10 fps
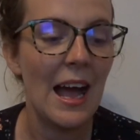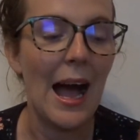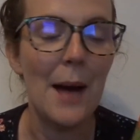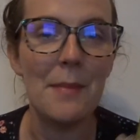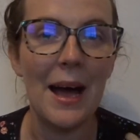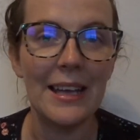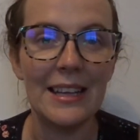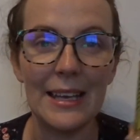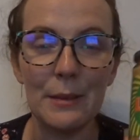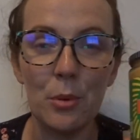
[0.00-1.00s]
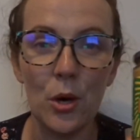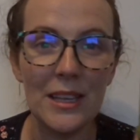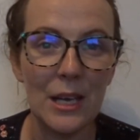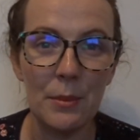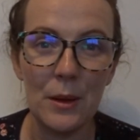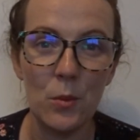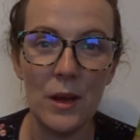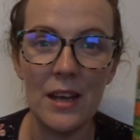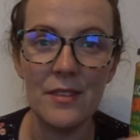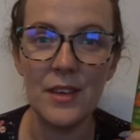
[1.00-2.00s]
I might like put a little bit
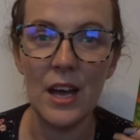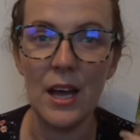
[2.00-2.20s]
with